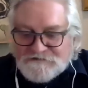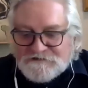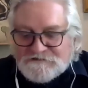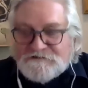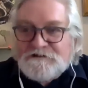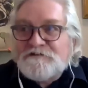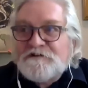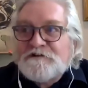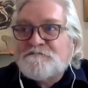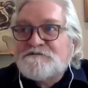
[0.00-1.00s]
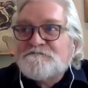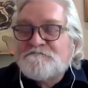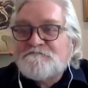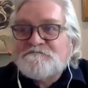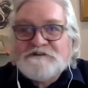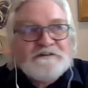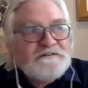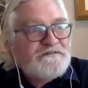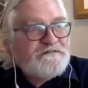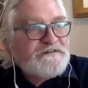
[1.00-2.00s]
16 times six,
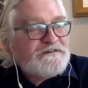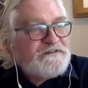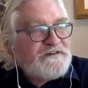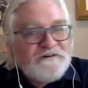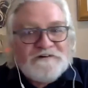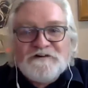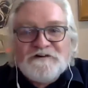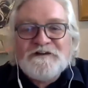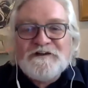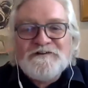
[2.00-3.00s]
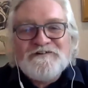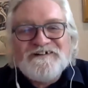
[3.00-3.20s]
okay. 60, yeah, okay.